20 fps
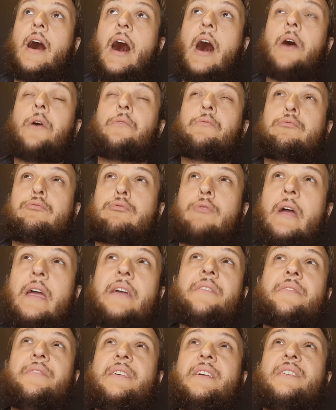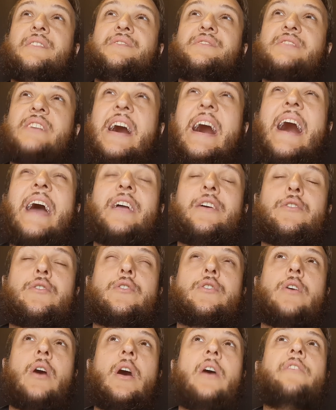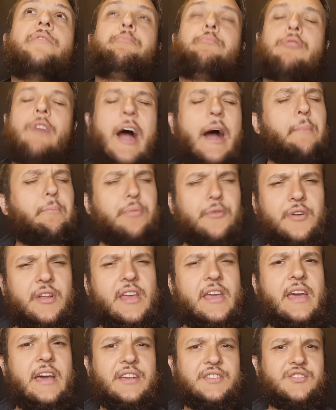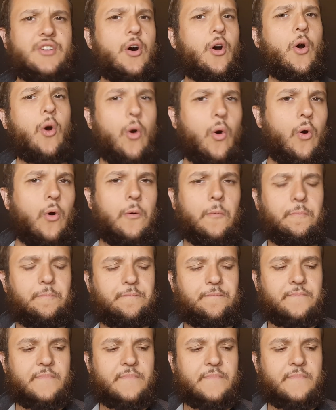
I'll rate the entire golf property as a whole.